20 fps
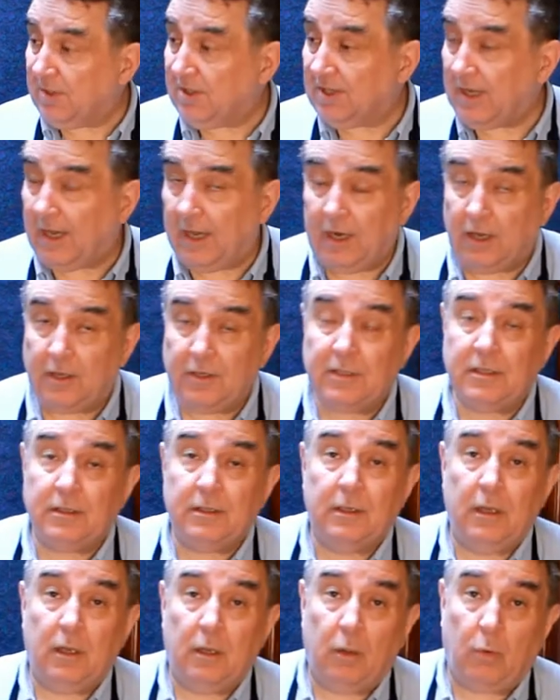
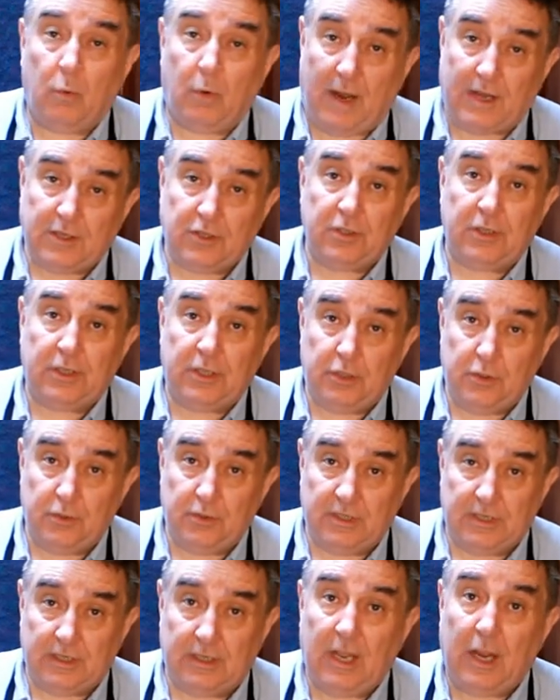potatoes, we're actually
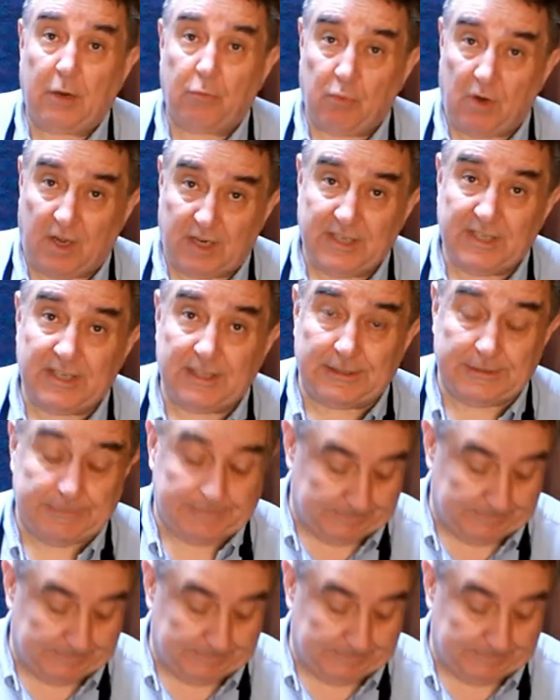using a ricer.